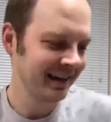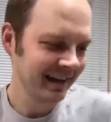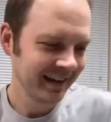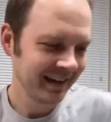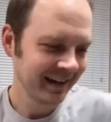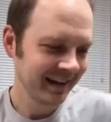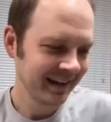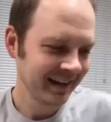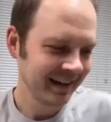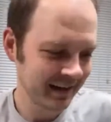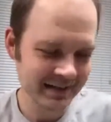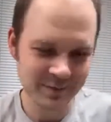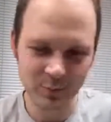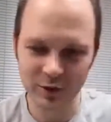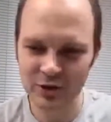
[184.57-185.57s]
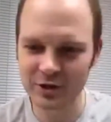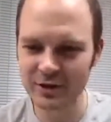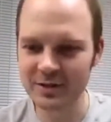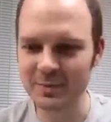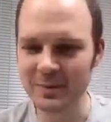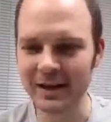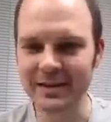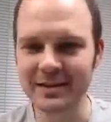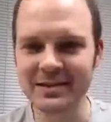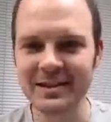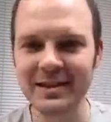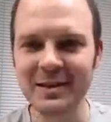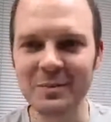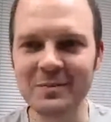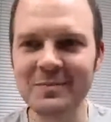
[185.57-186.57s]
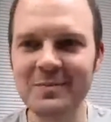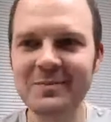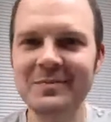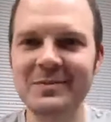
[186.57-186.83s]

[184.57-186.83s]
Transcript: I need to get some more shirts made and send them some.